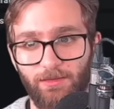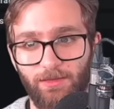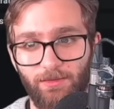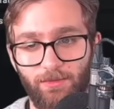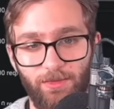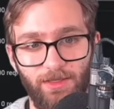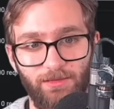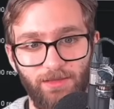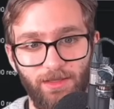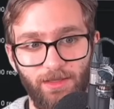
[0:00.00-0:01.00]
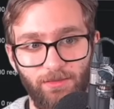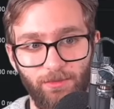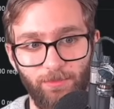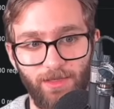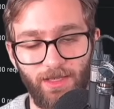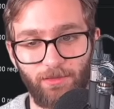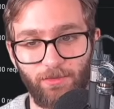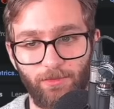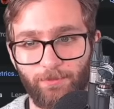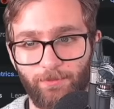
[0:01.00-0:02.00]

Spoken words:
and create a new panel